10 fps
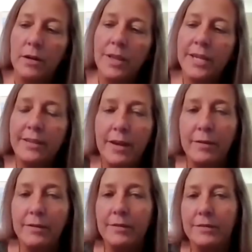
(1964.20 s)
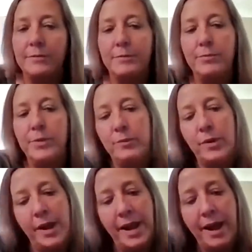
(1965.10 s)
like that the memory
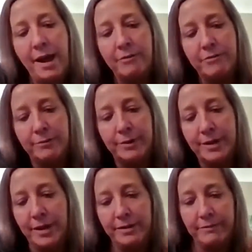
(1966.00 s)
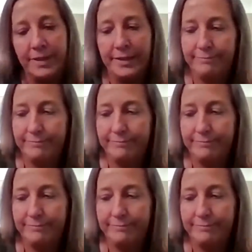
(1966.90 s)
where I have where we're kind of like